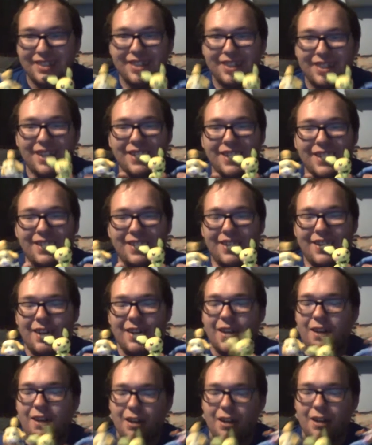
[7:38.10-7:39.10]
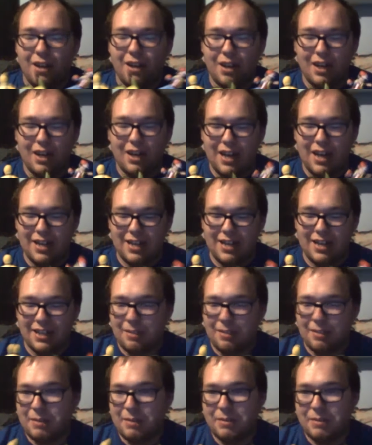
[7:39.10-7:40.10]
uh, I think
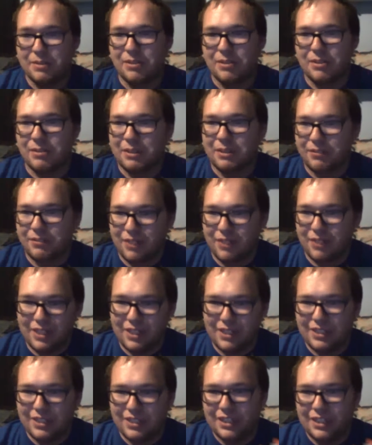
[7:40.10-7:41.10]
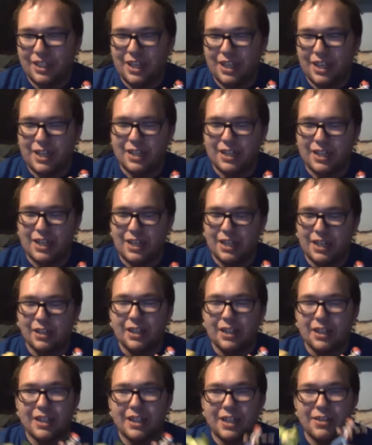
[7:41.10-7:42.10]
amiibos are really fun to collect, and I
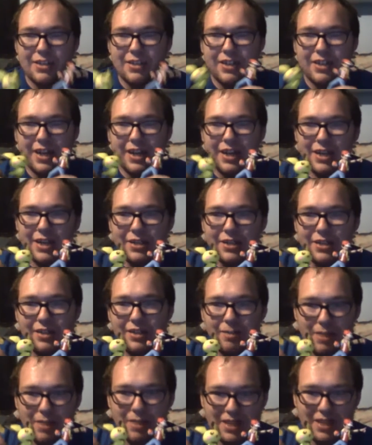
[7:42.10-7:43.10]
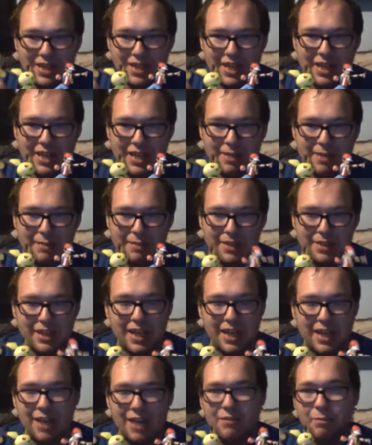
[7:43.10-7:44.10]
like that you can use them in game and
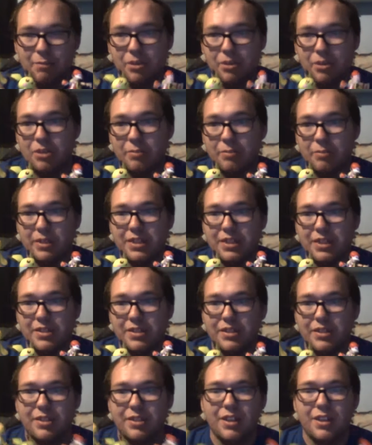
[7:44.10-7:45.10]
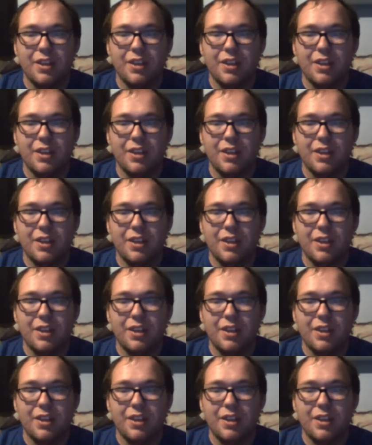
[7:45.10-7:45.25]
they have a purpose.